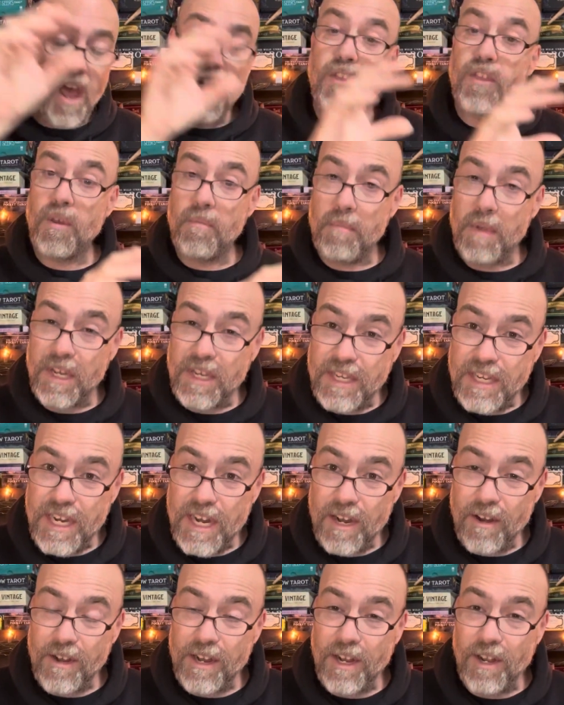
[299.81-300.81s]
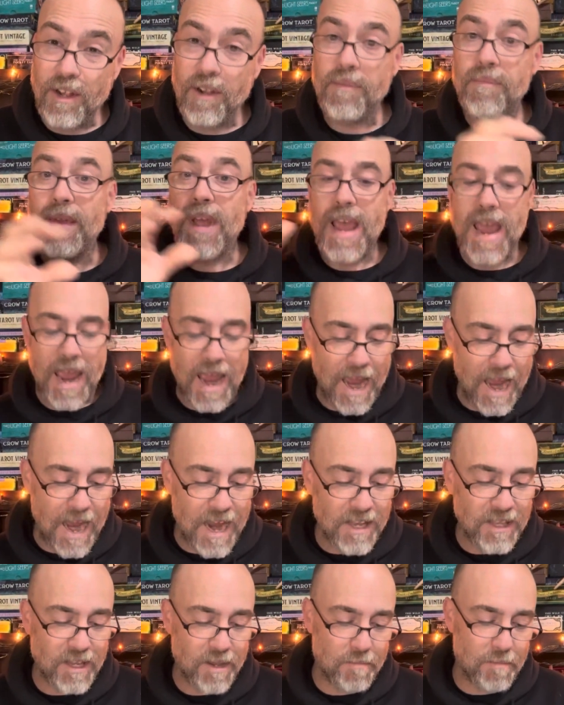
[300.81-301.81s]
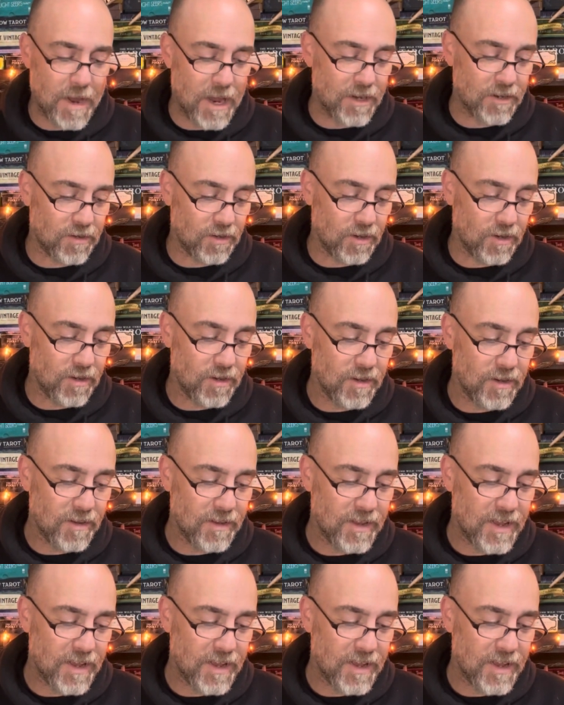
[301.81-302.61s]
the material and the mental.